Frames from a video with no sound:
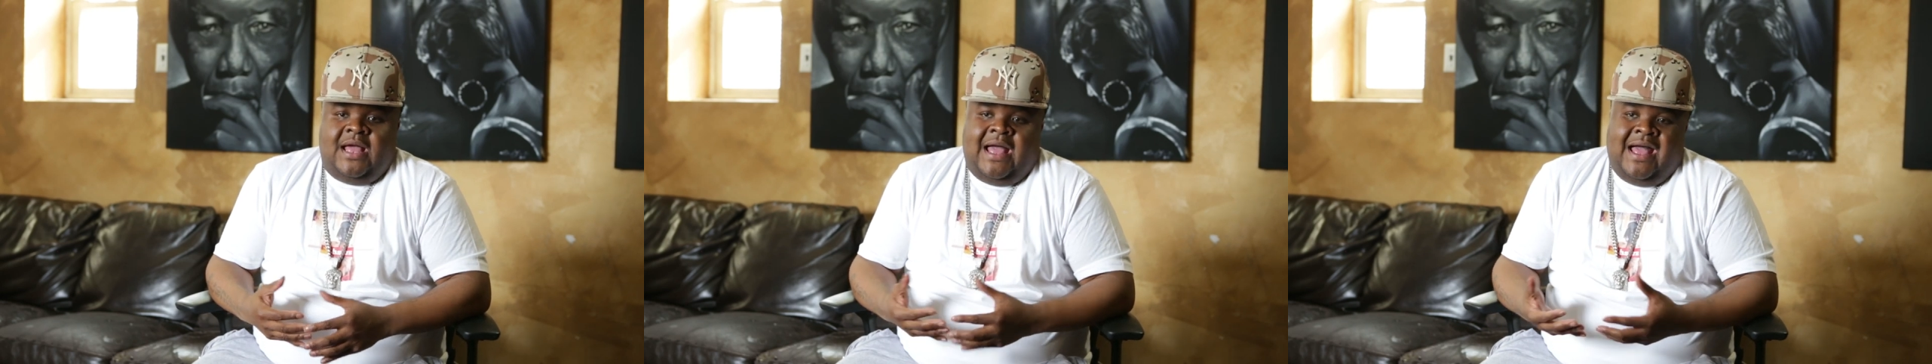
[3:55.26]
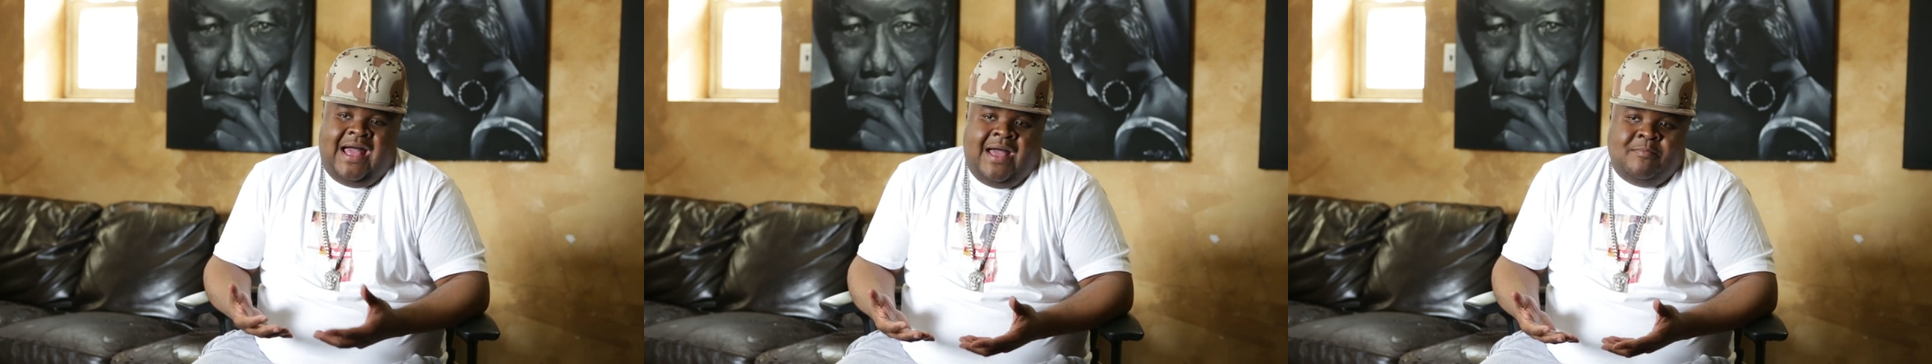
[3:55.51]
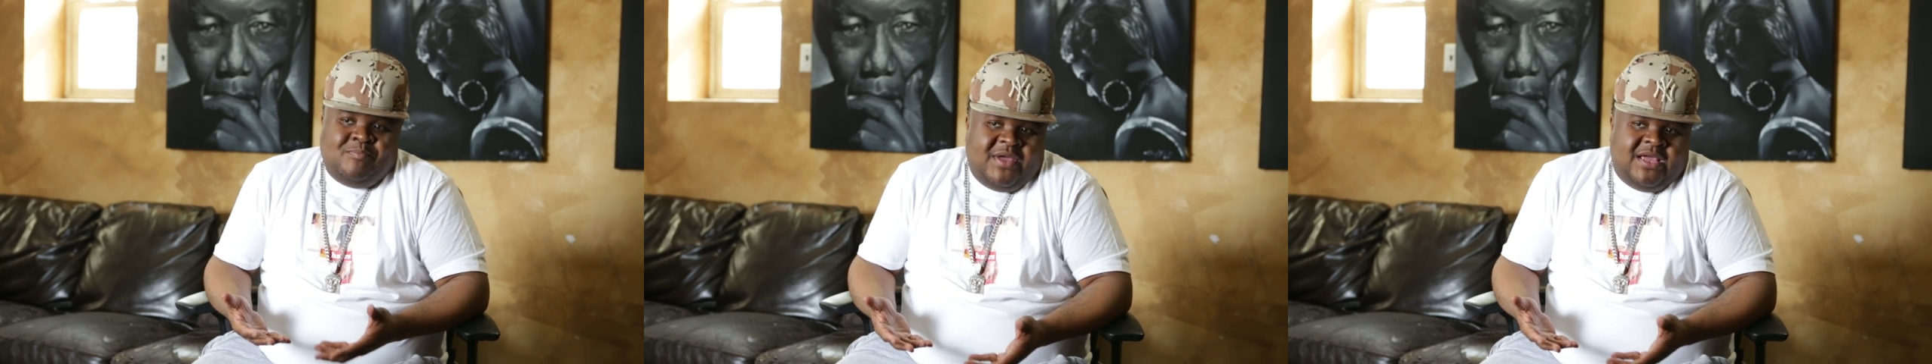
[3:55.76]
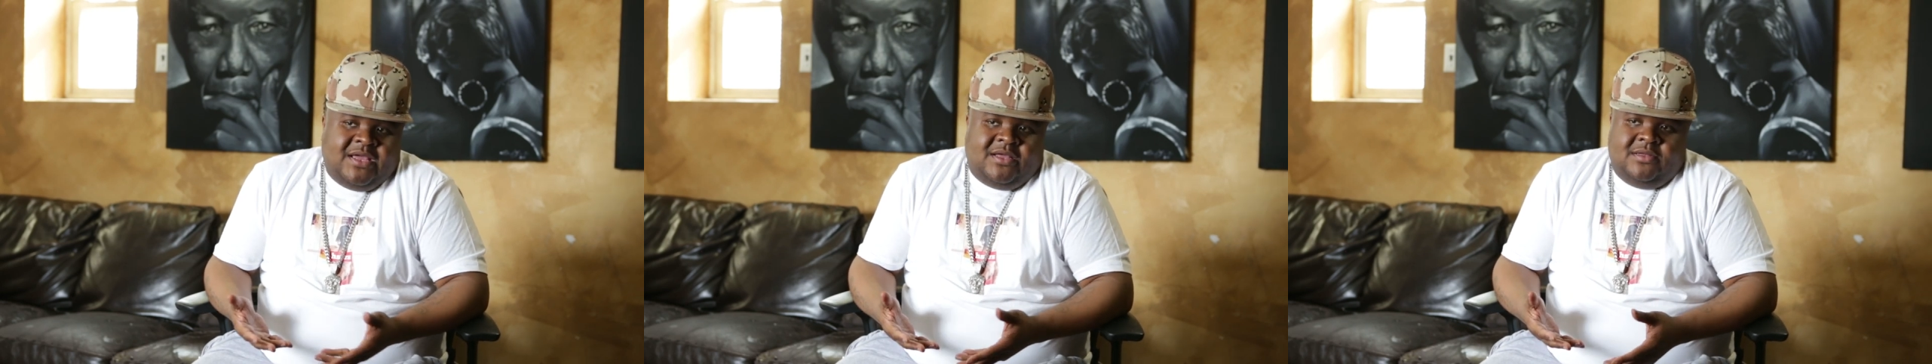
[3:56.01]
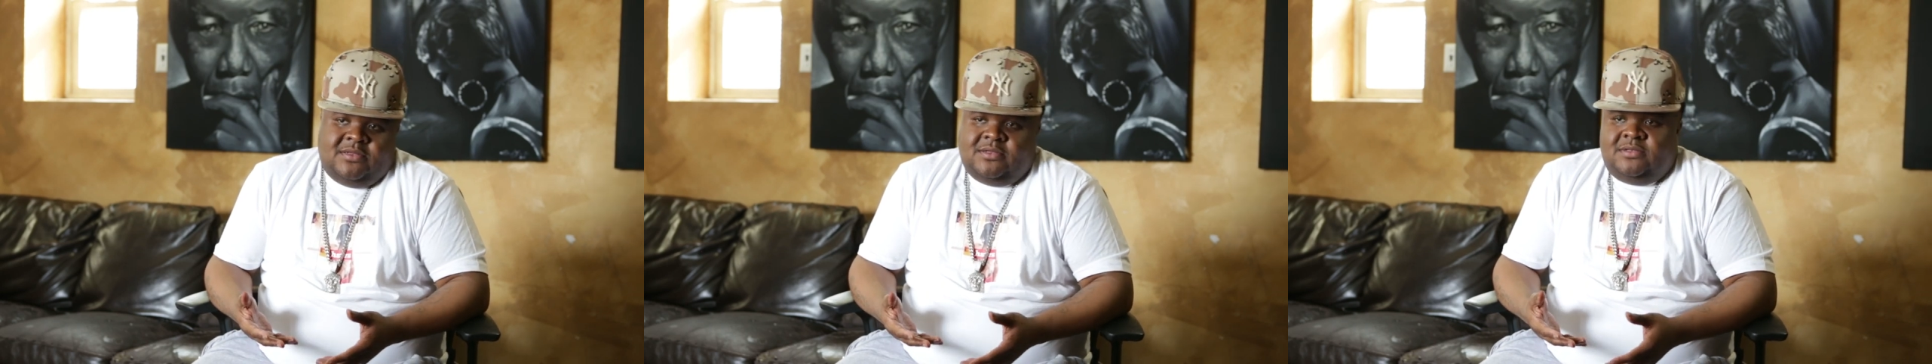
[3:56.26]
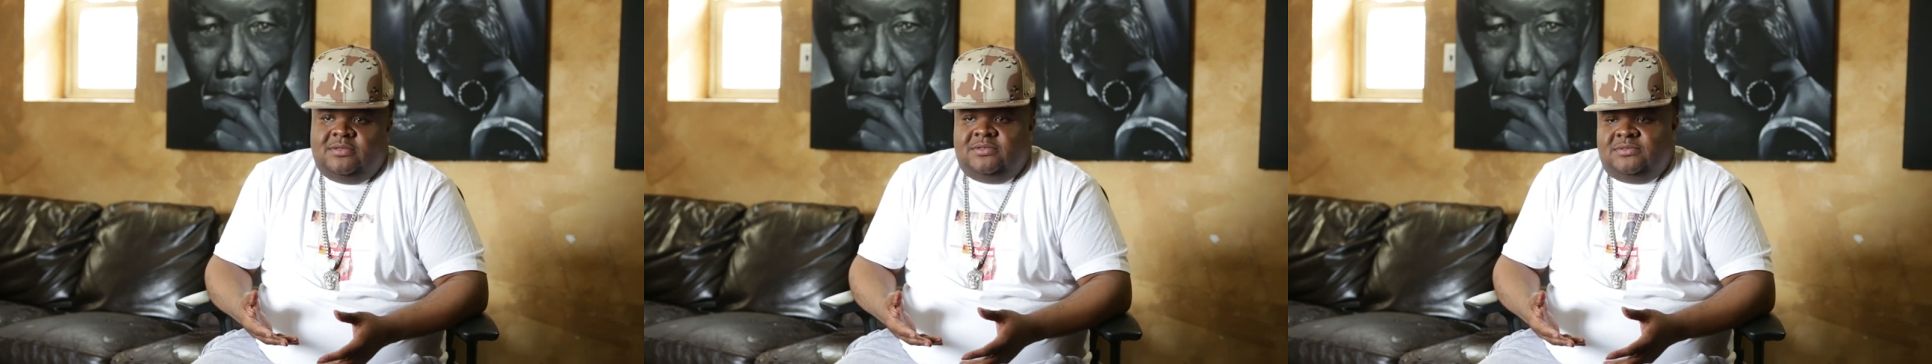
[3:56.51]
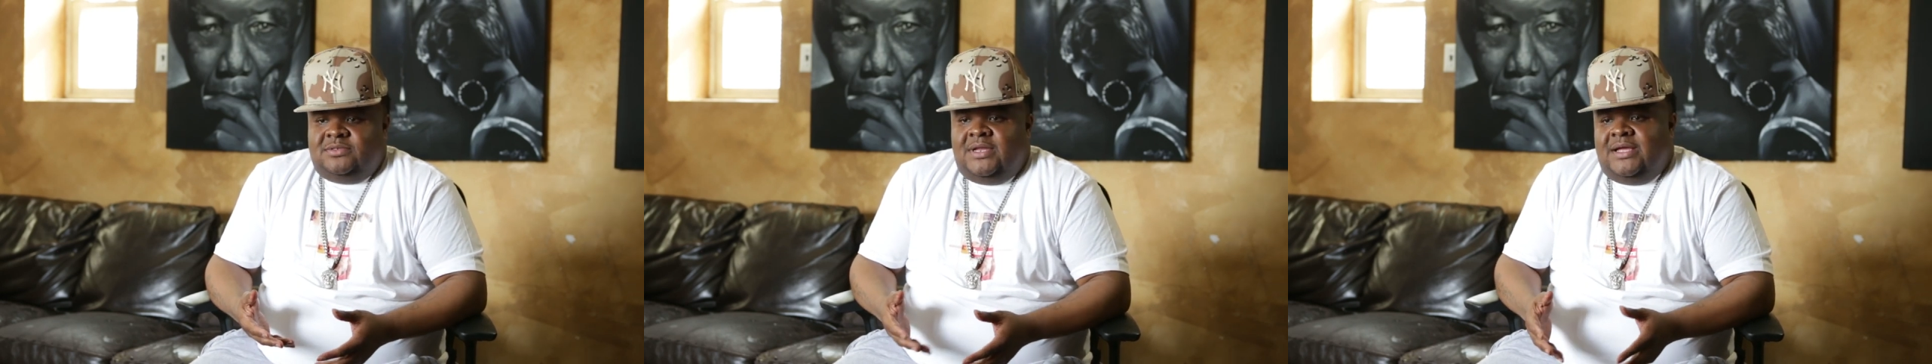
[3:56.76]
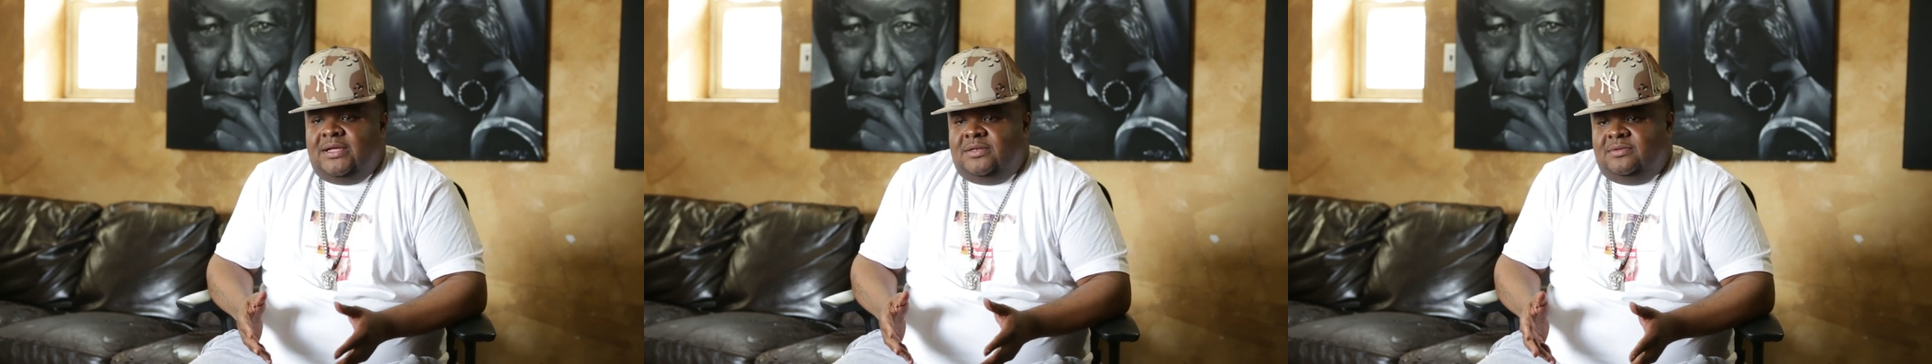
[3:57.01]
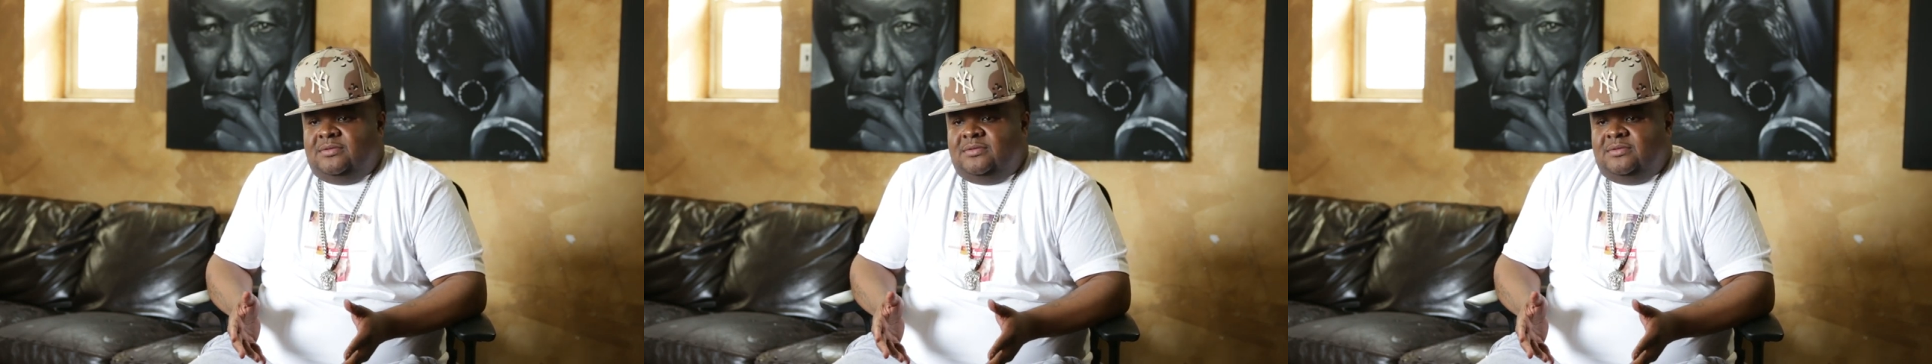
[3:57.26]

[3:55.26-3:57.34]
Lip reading: I make, like,